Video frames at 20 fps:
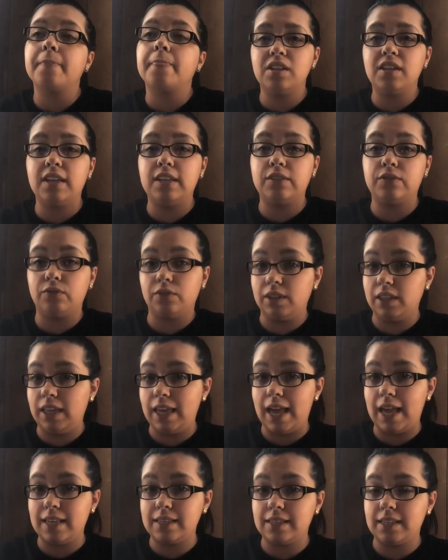She gets really
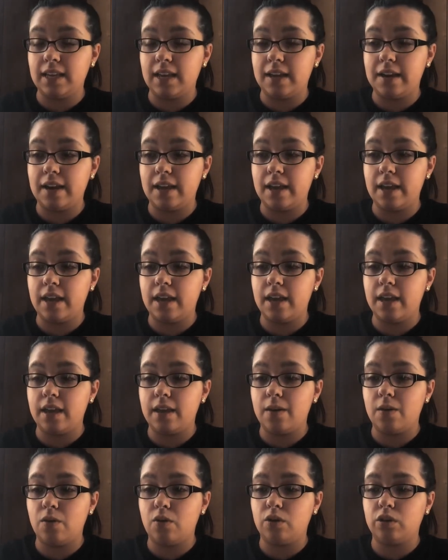gassy at
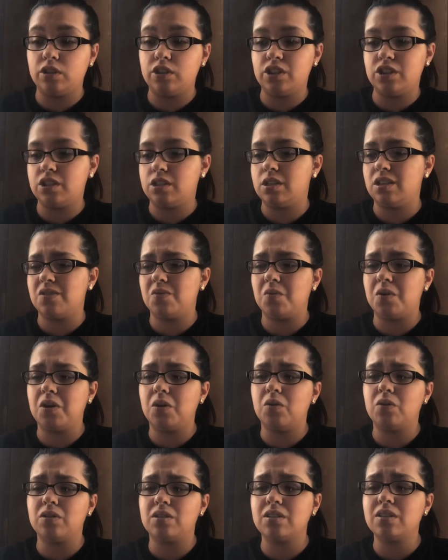night, or she just doesn't want to
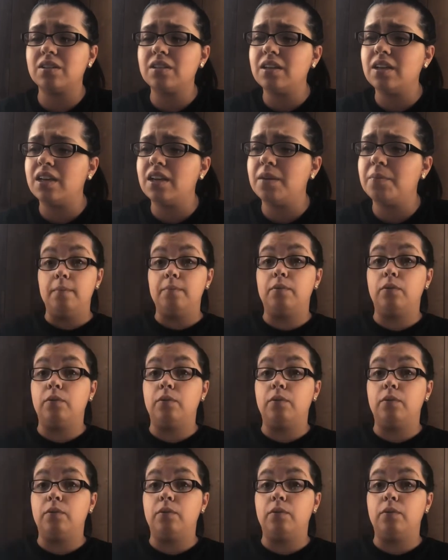go to sleep.